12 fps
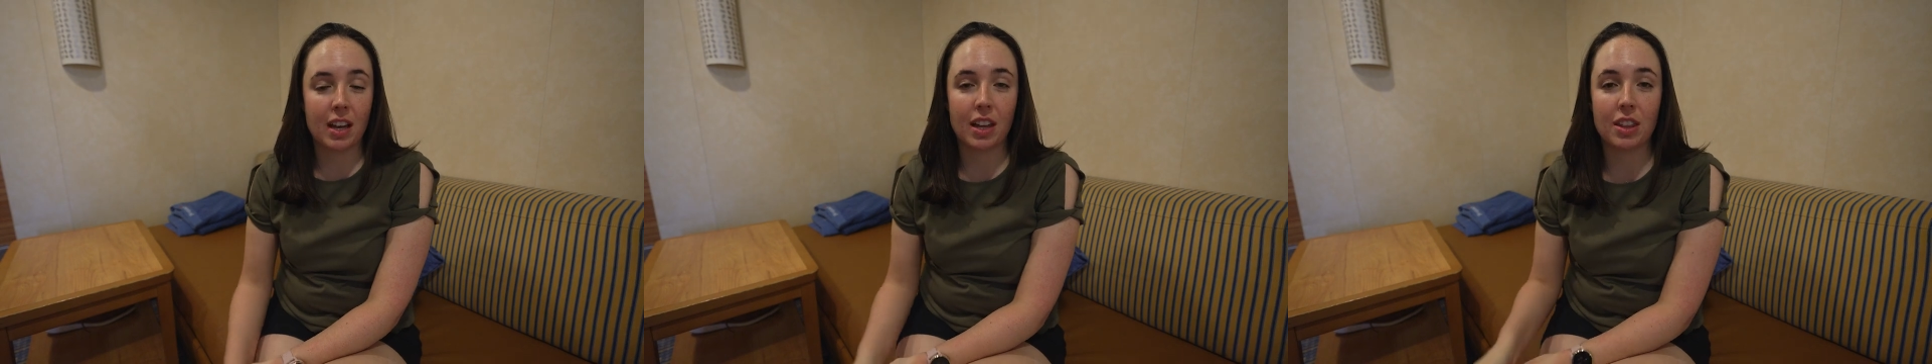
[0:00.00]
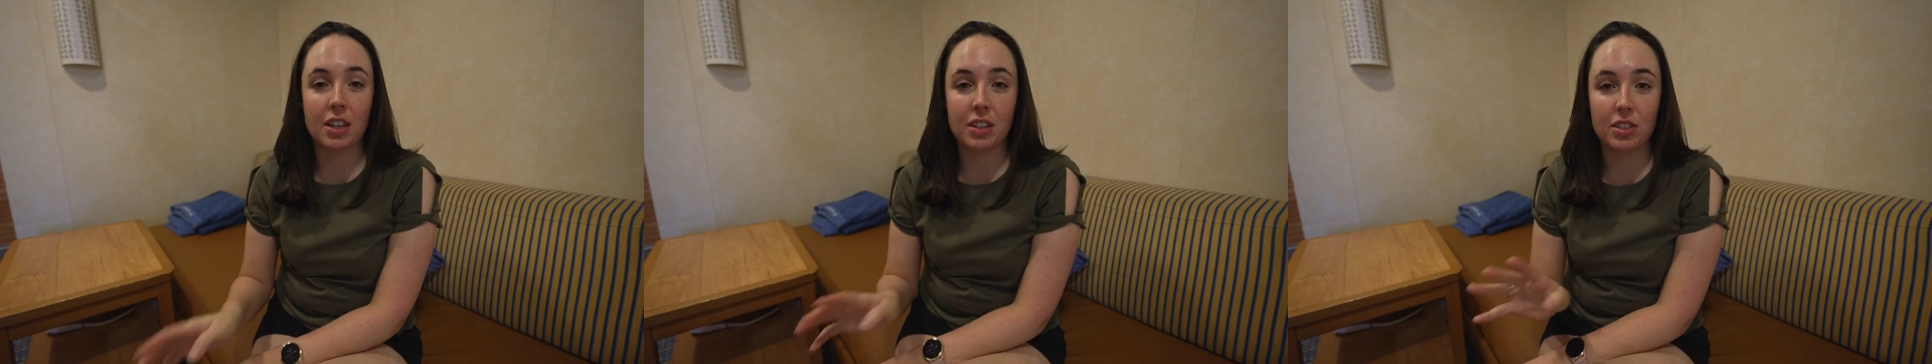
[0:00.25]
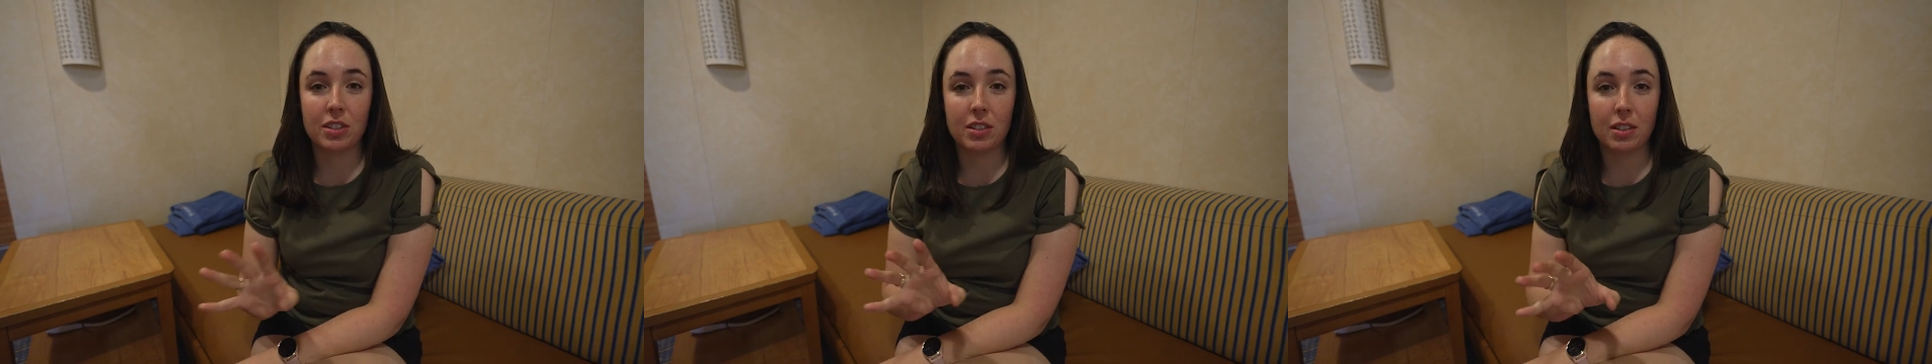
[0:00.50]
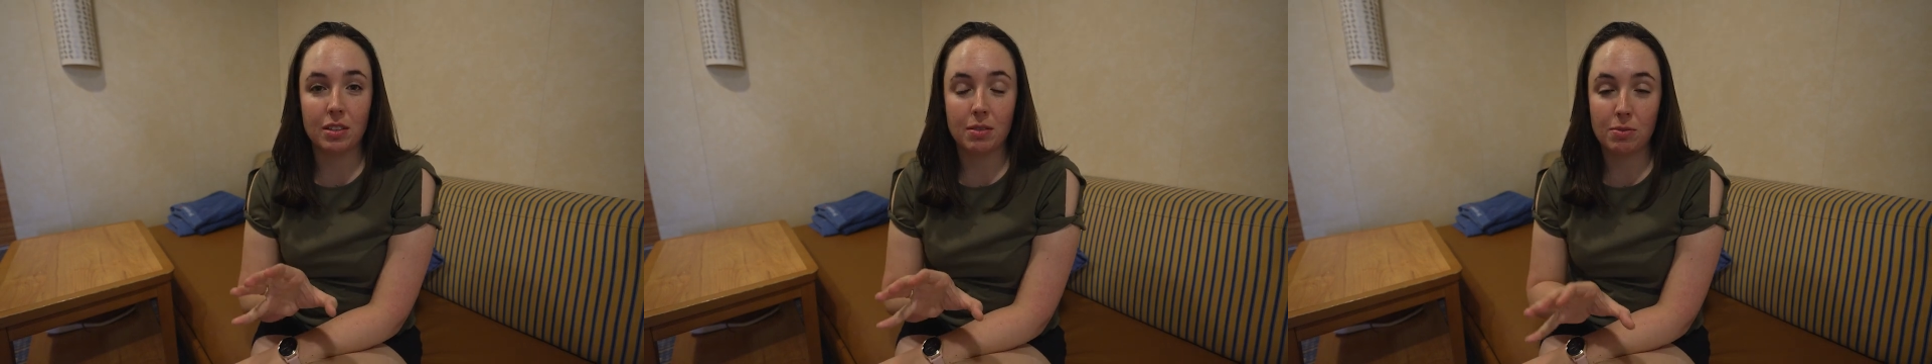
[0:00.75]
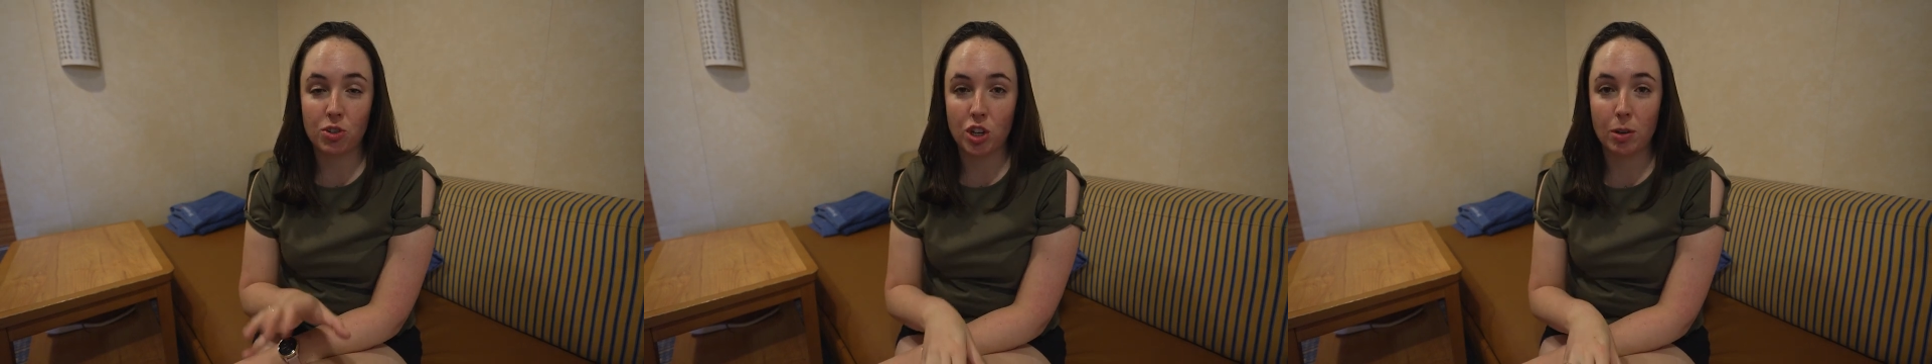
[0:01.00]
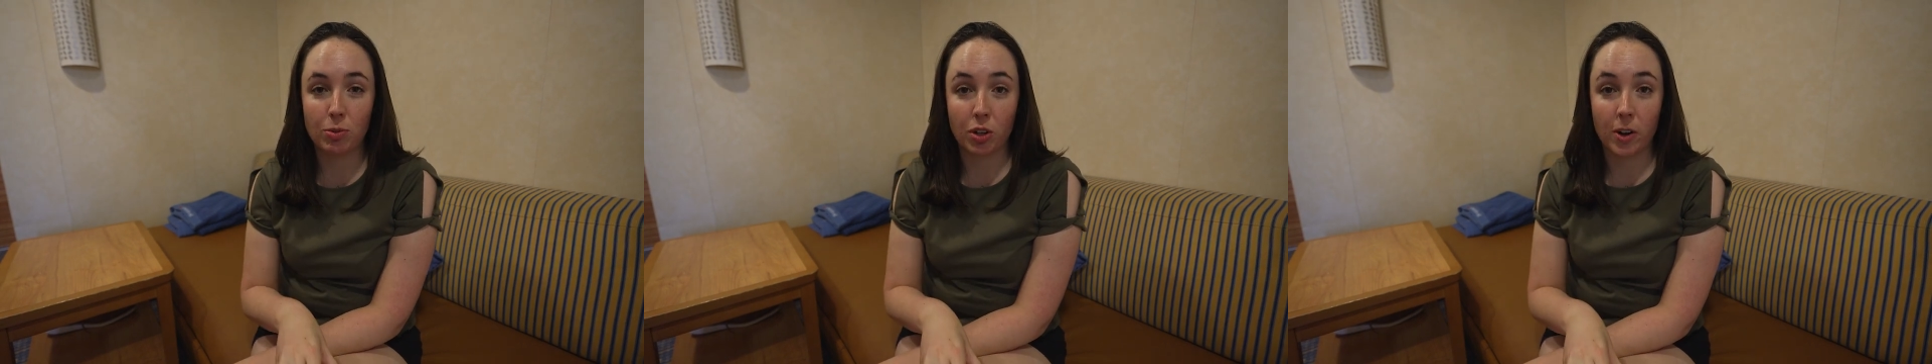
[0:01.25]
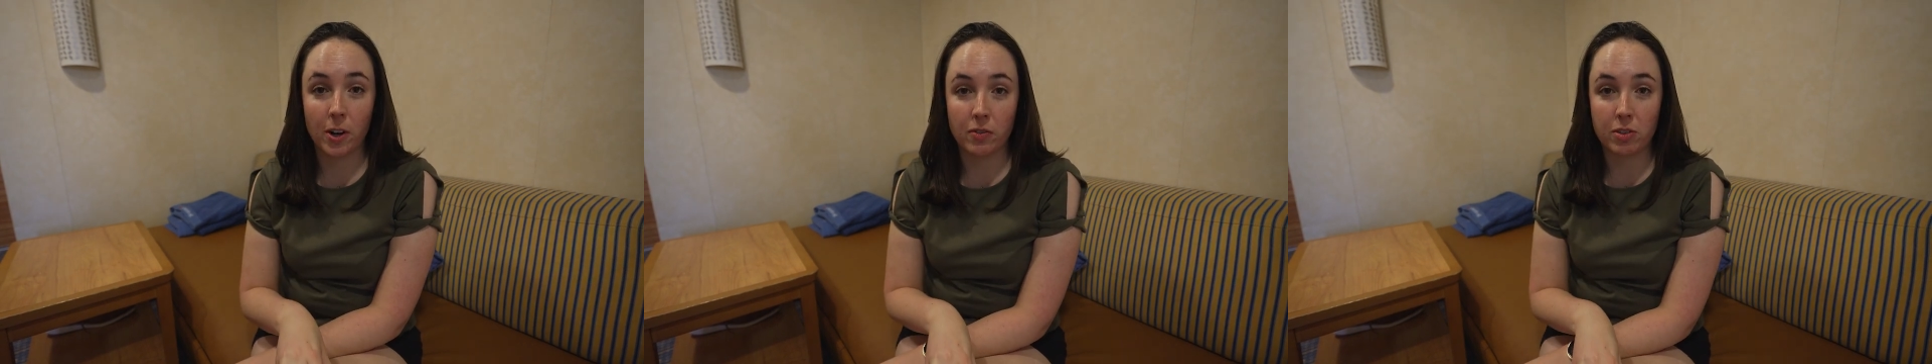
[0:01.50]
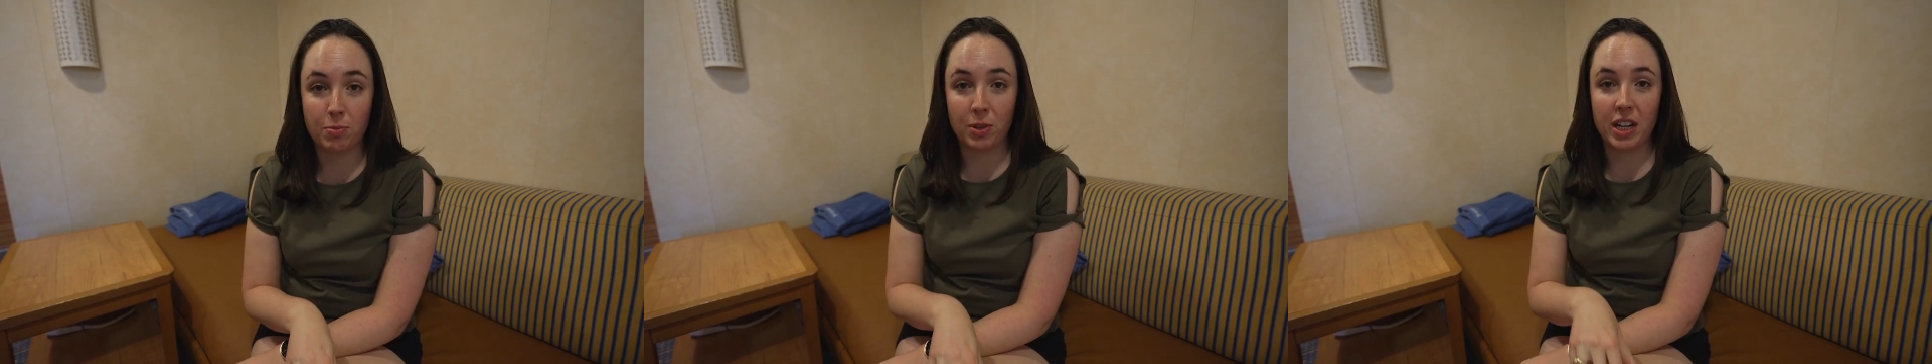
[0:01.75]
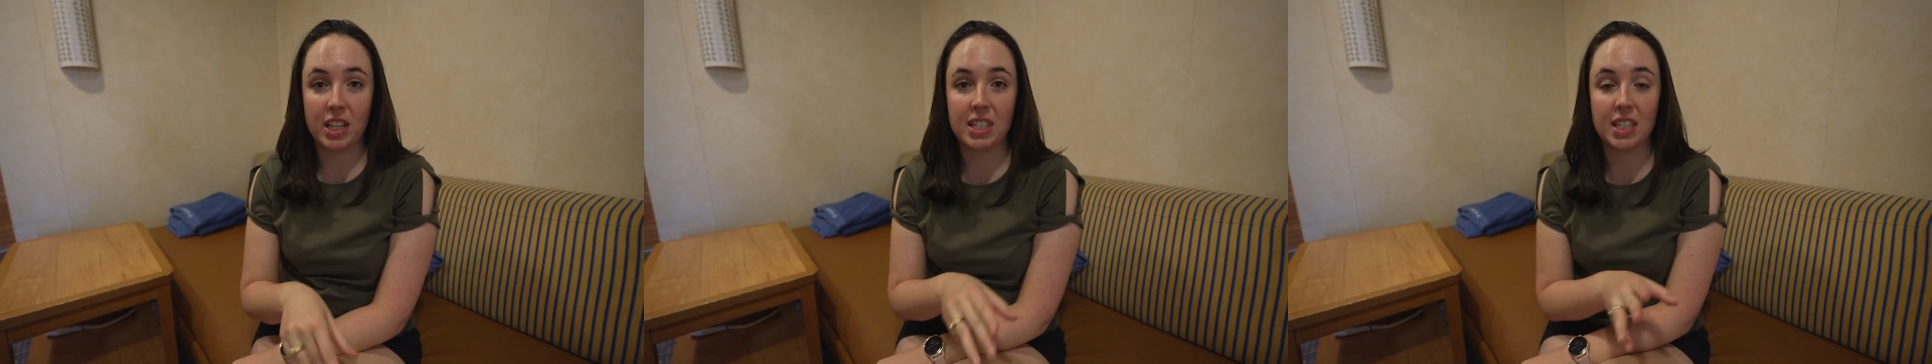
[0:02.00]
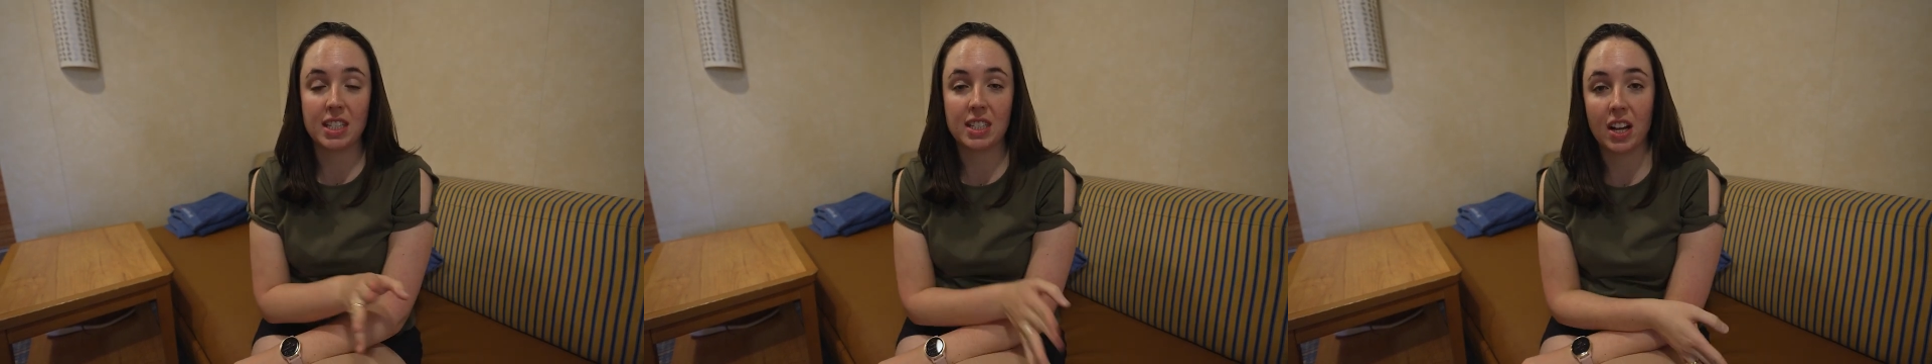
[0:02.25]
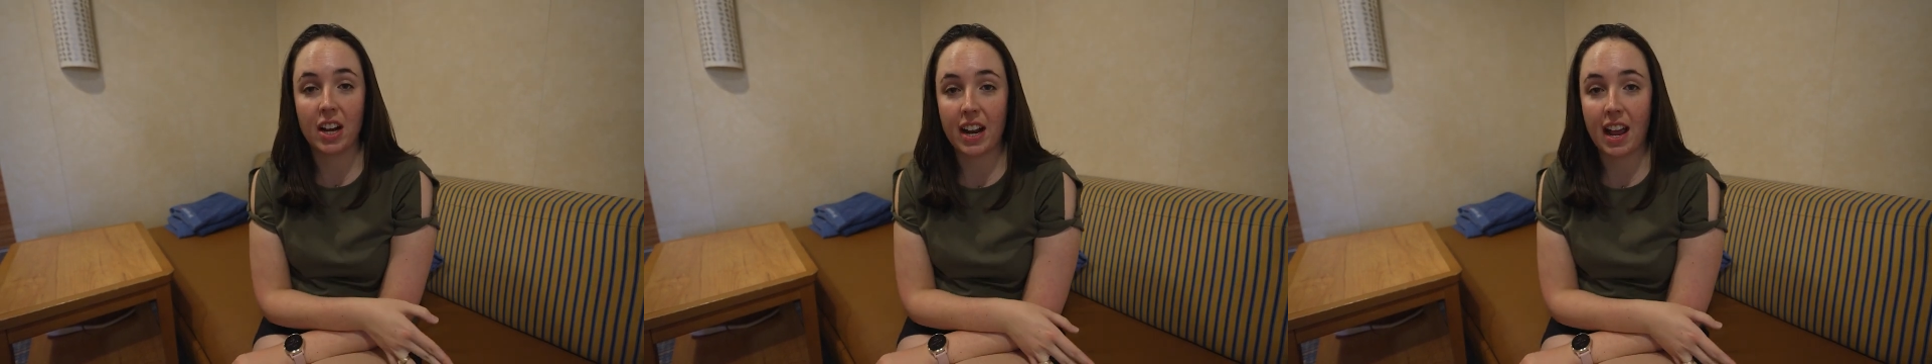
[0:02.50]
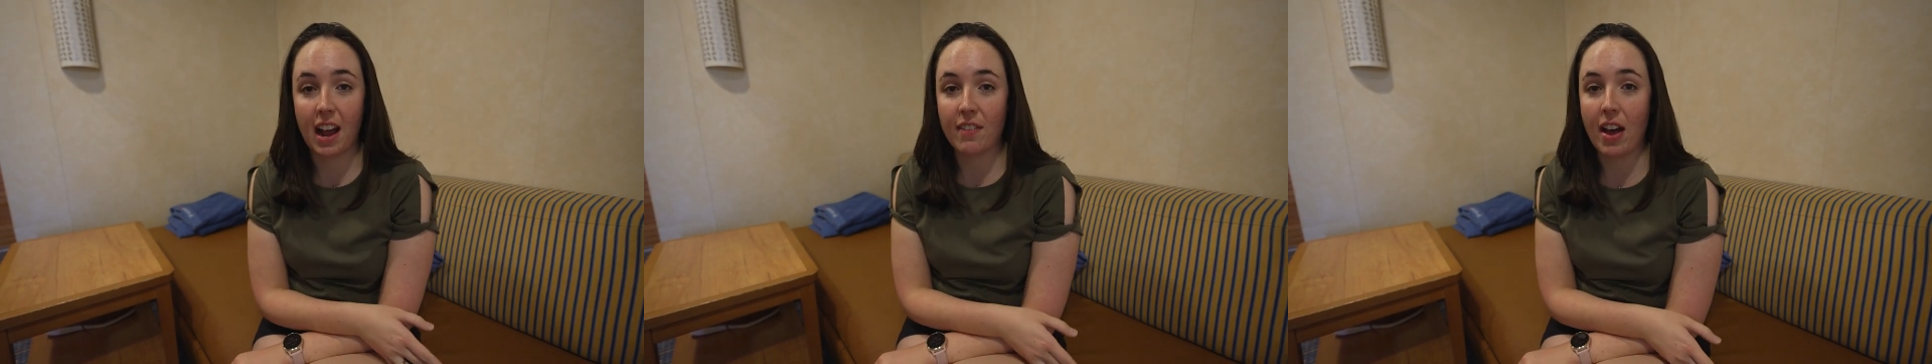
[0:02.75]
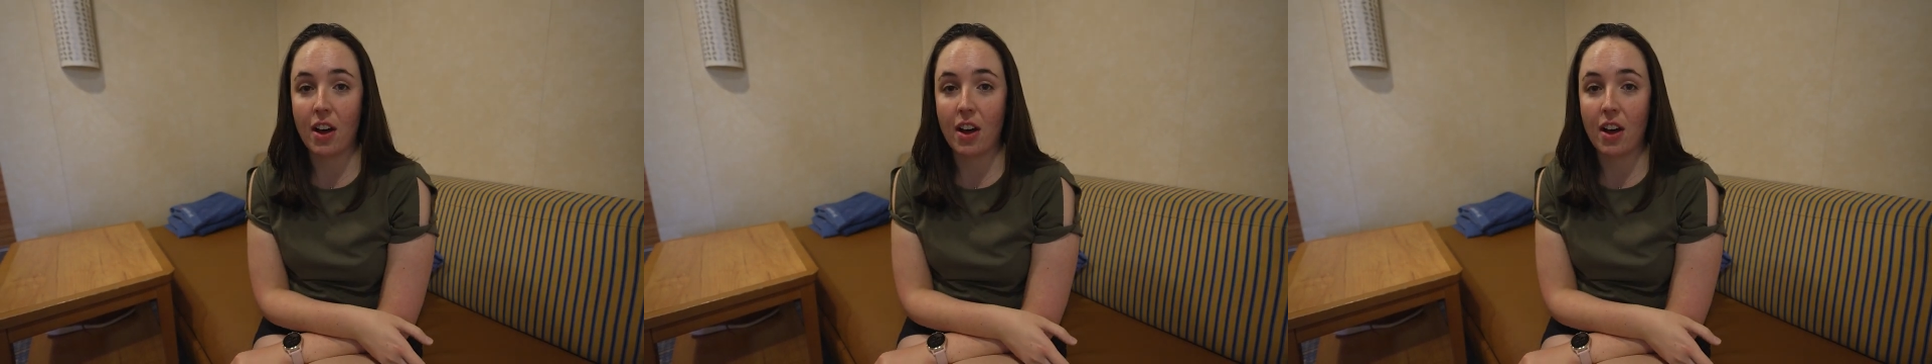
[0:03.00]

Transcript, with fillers: uh, this ship, the Carnival Breeze does not have